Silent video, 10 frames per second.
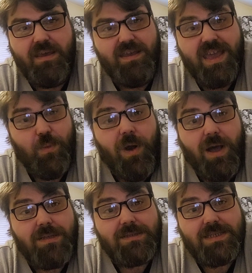
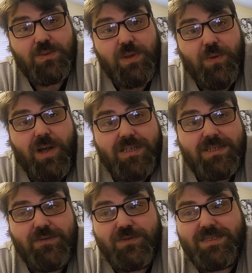that's what it was.
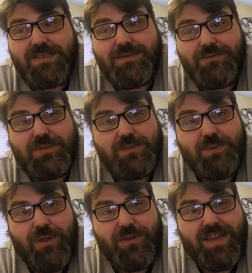It was this
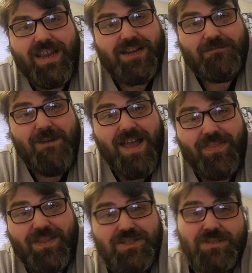blonde-haired man
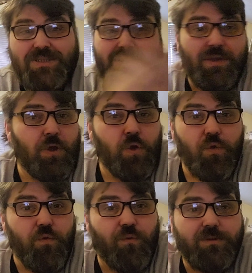that just
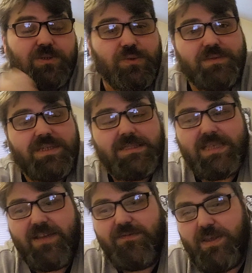swooped in and
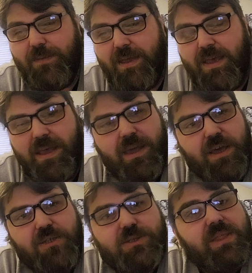saved him.
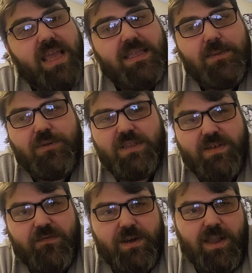So they ended up on
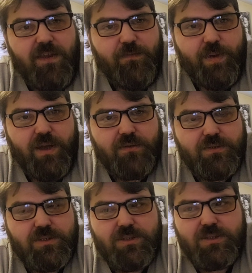different lifeboats.
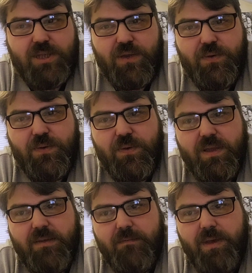So
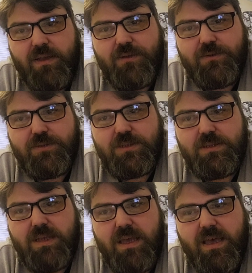Michael's
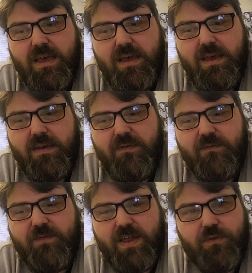
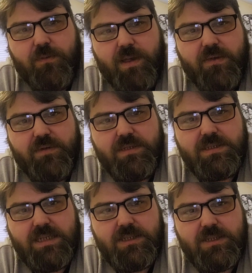father and mother and
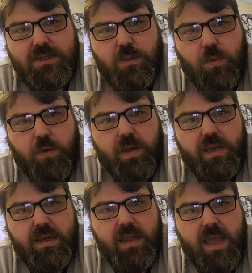sister were
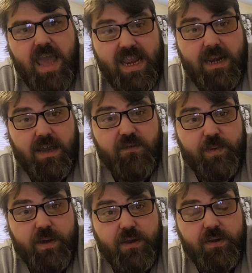in a
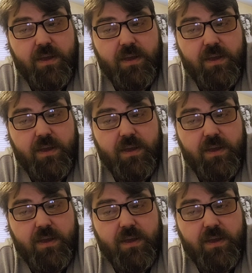lifeboat,